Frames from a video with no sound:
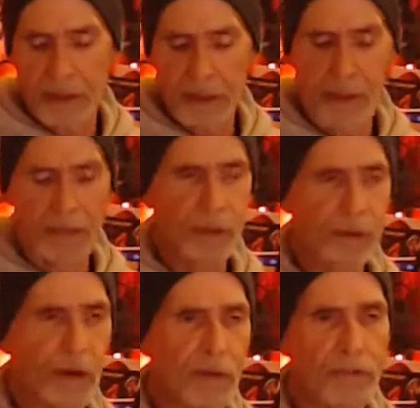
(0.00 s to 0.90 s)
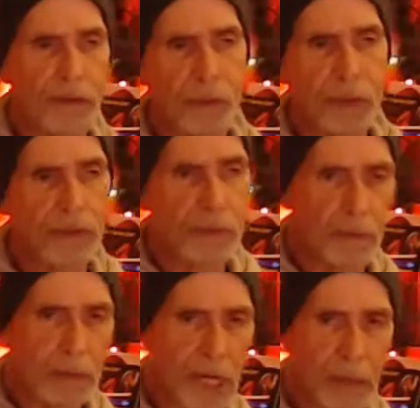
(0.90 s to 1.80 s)
Terrence Crawford's weaving and
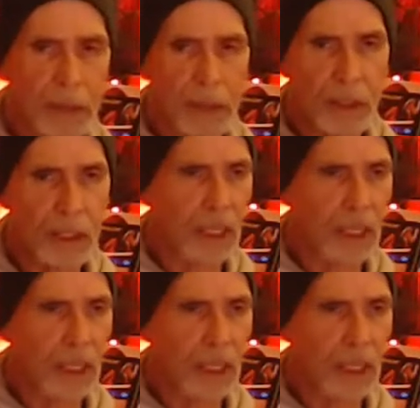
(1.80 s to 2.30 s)
bobbing.